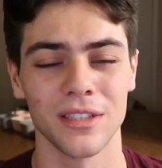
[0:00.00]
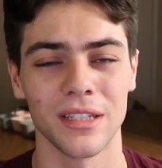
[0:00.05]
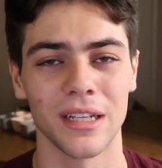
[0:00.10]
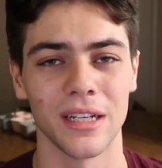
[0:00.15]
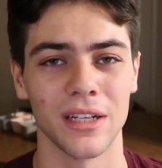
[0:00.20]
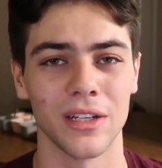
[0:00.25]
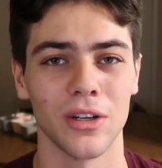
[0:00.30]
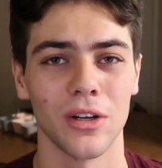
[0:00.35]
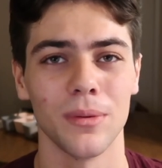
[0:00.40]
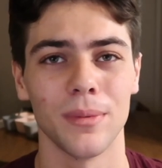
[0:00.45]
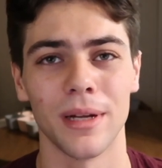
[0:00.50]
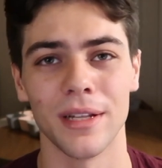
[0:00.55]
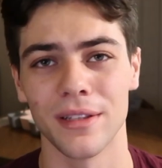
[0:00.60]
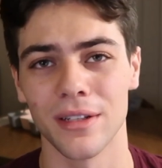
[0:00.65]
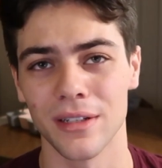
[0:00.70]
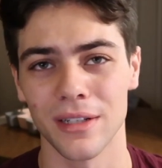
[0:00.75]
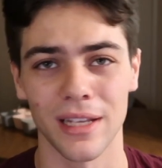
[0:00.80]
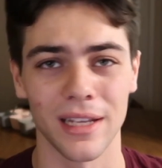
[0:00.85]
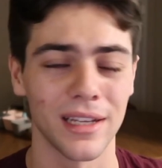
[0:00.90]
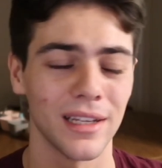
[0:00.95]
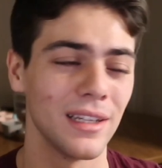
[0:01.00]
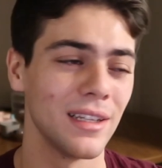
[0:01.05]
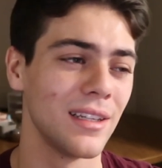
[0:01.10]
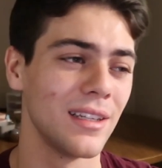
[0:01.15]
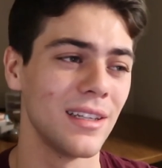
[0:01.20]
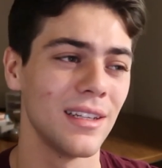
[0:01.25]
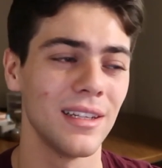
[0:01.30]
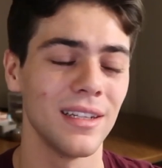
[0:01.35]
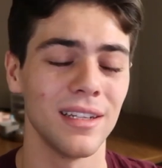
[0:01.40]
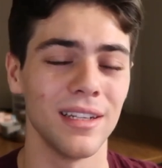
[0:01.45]
just gonna go about their day
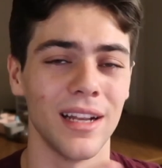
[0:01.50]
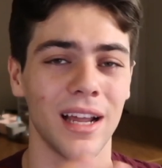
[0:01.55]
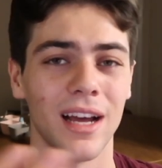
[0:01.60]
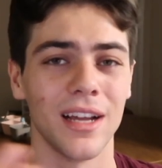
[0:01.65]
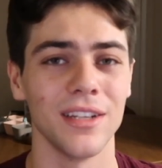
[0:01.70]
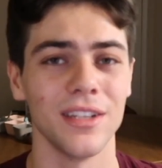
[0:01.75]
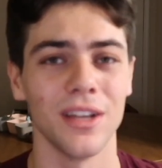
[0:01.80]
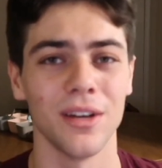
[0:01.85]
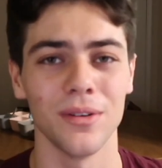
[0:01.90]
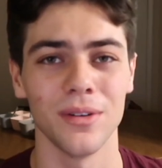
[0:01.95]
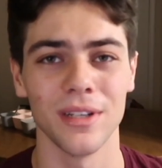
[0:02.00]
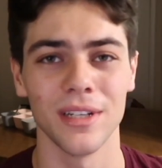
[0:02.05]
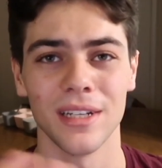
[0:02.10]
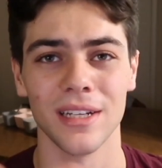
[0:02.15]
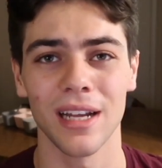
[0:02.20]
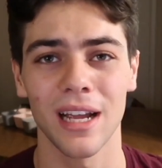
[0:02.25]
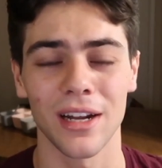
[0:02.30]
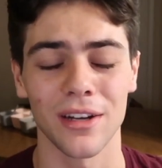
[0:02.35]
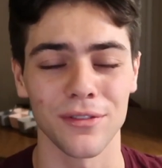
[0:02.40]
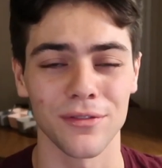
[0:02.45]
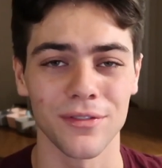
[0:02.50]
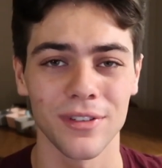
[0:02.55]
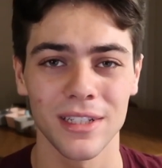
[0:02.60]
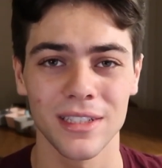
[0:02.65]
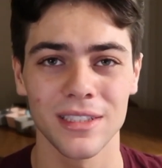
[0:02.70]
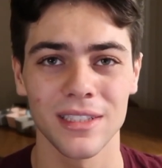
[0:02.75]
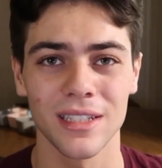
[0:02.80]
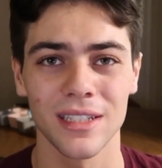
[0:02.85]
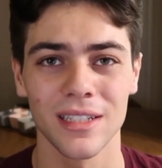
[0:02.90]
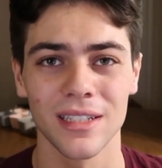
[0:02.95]
not knowing how to
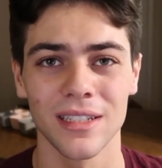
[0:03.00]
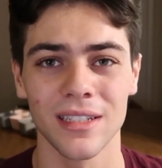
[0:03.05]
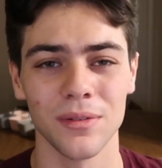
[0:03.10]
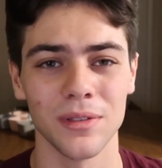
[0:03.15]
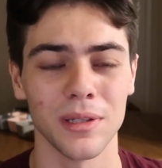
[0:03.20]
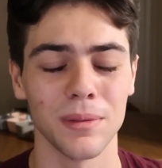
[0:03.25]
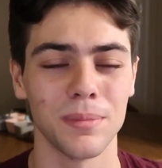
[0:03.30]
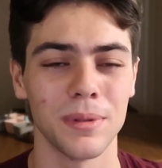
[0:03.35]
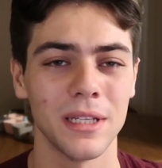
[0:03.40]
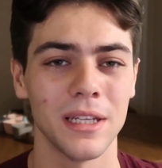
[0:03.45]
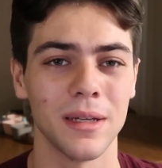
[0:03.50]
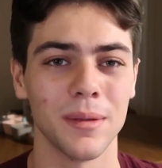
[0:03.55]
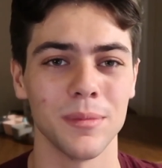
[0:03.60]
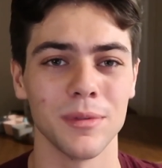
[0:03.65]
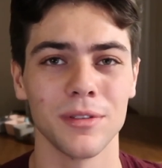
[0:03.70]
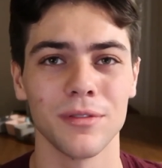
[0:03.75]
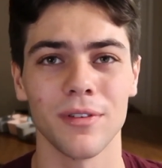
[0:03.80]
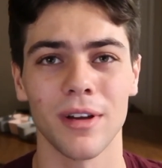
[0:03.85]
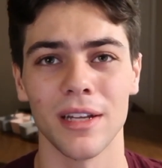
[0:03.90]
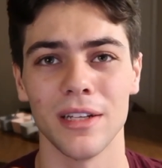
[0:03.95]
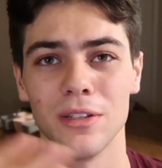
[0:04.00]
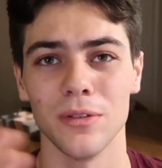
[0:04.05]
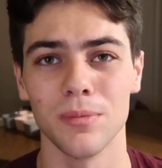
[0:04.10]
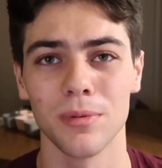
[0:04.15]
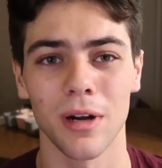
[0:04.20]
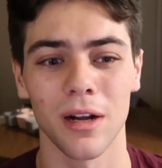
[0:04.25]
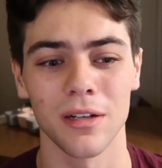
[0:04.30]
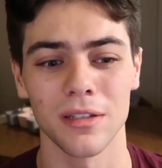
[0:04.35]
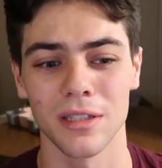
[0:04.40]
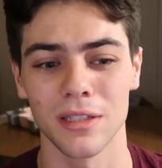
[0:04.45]
fix it. When the PMs find new
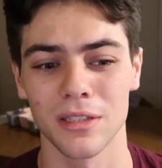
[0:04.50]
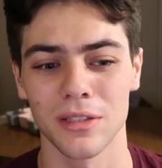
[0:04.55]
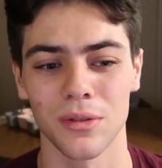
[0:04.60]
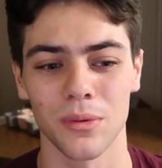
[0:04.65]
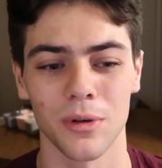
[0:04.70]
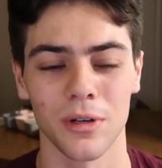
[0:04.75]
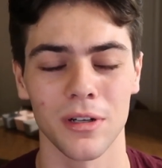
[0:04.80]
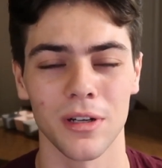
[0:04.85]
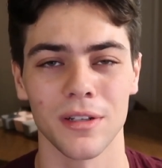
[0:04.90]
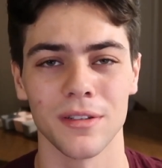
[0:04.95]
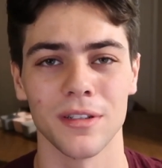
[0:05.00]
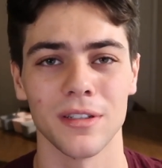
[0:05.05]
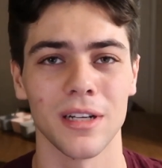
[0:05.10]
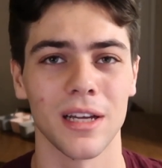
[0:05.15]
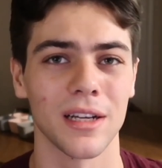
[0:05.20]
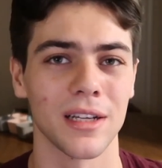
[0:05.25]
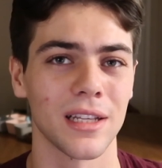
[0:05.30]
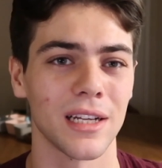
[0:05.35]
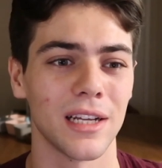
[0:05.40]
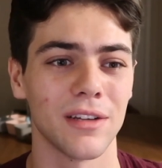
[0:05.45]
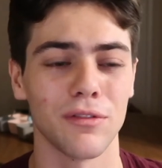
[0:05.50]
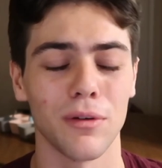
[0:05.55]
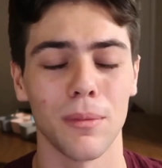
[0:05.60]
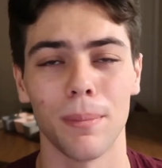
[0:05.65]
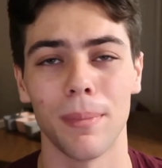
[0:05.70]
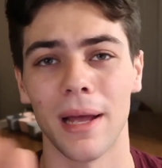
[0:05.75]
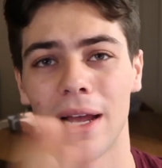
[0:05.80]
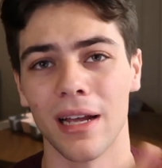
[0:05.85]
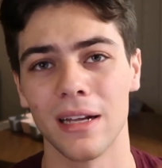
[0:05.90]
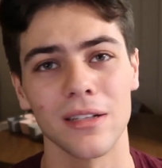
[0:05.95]
projects to work on, they're not gonna have a
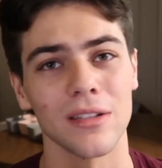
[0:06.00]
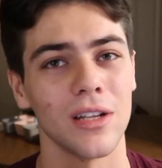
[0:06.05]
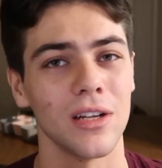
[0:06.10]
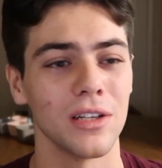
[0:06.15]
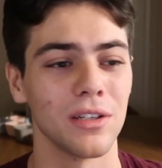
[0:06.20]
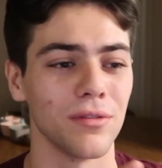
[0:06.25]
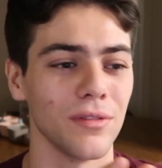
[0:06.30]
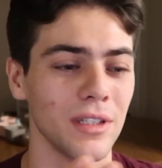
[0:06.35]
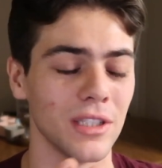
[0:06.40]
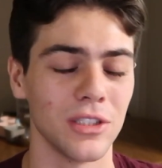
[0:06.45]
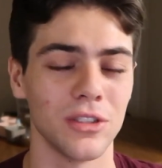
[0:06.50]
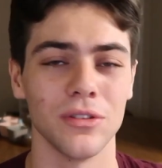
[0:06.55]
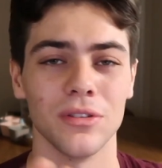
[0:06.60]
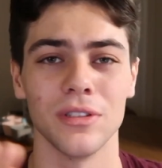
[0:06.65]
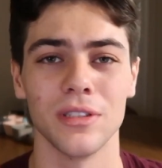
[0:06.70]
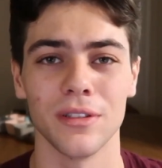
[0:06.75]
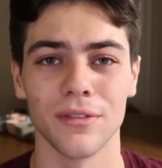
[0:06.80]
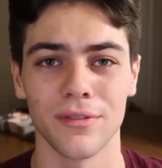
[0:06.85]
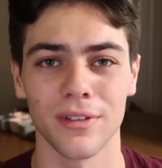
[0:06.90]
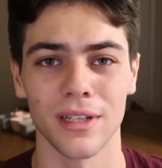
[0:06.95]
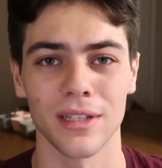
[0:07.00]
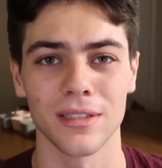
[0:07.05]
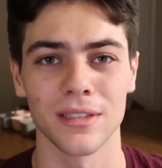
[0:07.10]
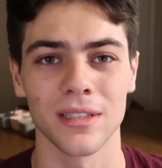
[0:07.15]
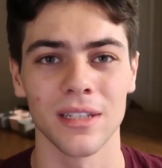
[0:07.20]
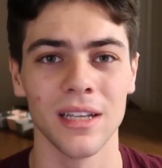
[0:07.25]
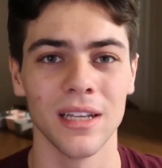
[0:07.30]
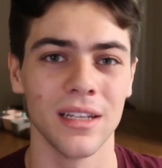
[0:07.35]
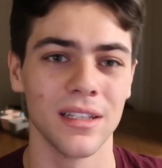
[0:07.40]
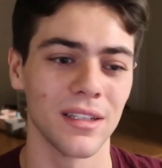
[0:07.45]
backlog of issues to fix.
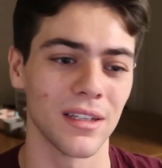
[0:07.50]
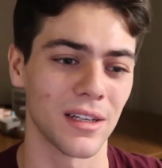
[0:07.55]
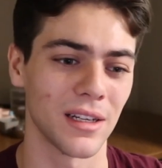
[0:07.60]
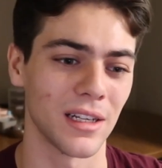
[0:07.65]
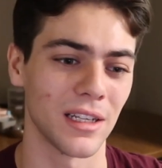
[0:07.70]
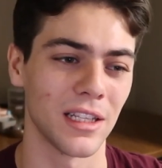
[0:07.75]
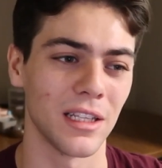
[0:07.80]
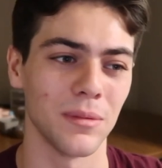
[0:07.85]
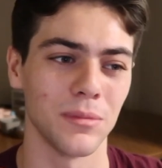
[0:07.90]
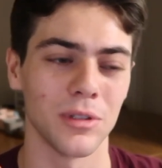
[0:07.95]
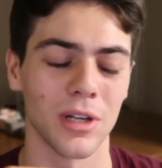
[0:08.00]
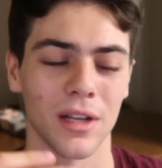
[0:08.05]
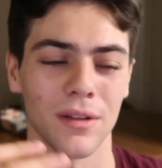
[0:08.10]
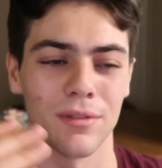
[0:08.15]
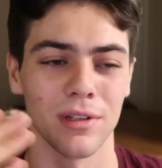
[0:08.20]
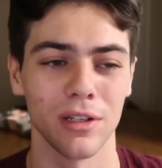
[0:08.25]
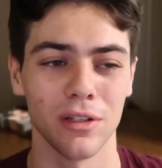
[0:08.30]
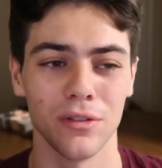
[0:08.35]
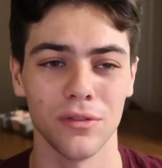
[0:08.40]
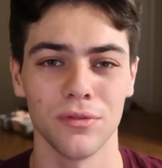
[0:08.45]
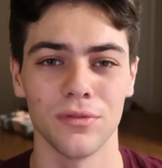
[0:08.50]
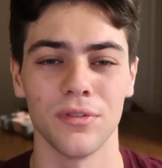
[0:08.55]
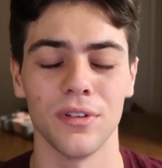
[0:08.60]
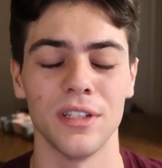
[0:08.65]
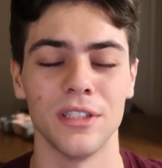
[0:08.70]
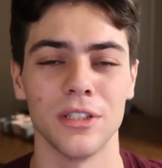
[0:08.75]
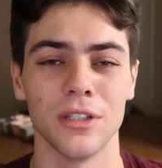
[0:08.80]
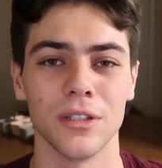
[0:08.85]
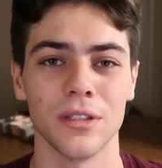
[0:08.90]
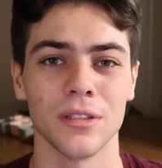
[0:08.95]
They're gonna keep driving new
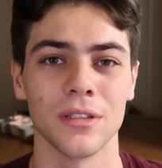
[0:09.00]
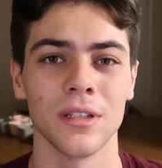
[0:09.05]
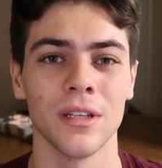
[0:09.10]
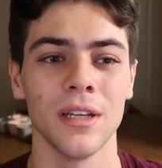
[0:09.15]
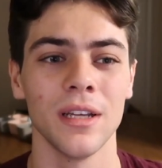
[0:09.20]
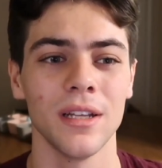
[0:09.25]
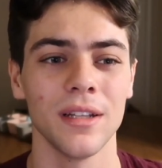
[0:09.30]
features